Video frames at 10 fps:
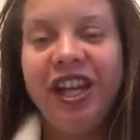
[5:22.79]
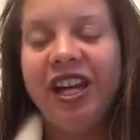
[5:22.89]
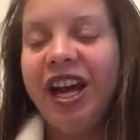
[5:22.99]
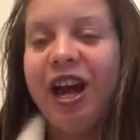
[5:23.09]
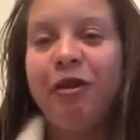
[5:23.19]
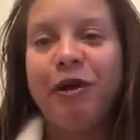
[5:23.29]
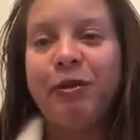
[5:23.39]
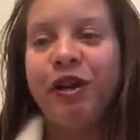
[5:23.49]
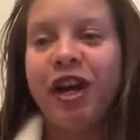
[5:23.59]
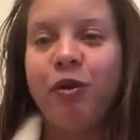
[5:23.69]
Like, I
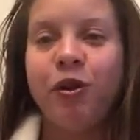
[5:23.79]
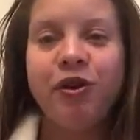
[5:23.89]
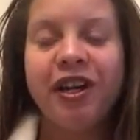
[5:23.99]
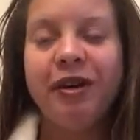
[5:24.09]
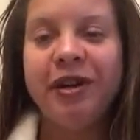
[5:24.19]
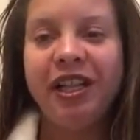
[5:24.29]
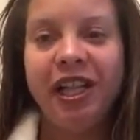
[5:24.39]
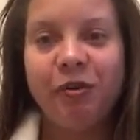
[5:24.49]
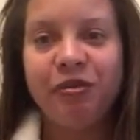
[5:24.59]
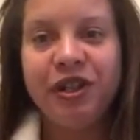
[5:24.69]
remember I woke up, I
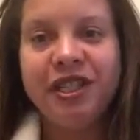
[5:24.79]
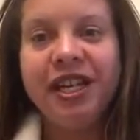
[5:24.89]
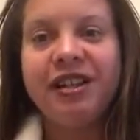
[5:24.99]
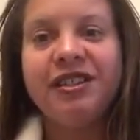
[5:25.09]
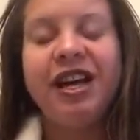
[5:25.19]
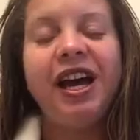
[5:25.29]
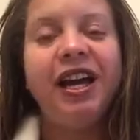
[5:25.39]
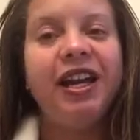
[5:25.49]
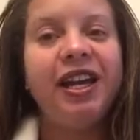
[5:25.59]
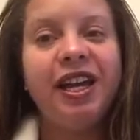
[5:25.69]
let Prince
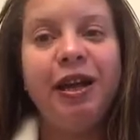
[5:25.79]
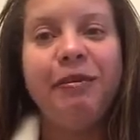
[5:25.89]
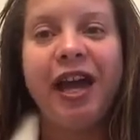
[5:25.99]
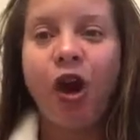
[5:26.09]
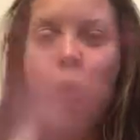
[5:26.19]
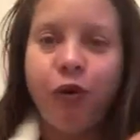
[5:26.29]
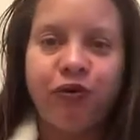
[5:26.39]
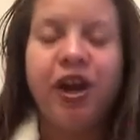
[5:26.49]
outside, I came back,